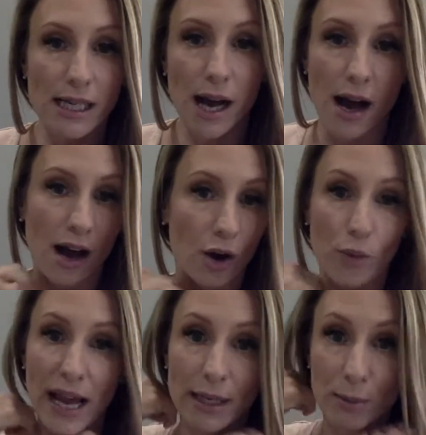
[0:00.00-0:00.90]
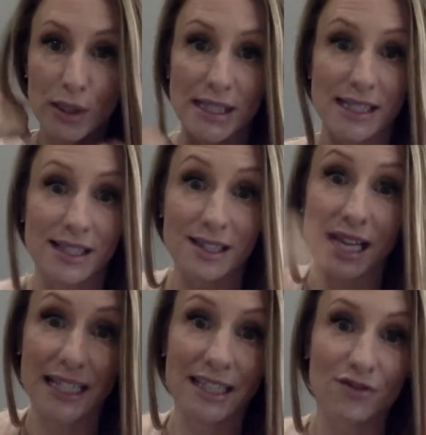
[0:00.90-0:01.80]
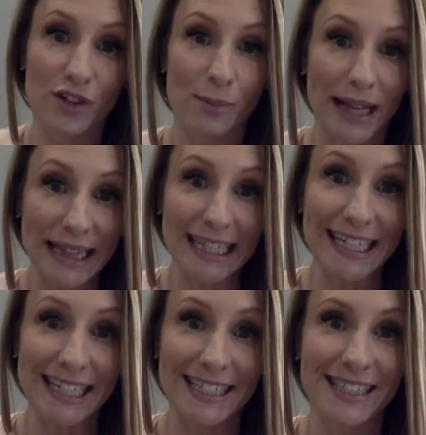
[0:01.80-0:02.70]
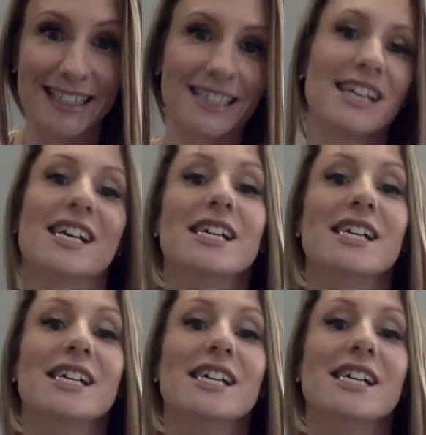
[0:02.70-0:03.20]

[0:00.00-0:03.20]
a random person selected from my list.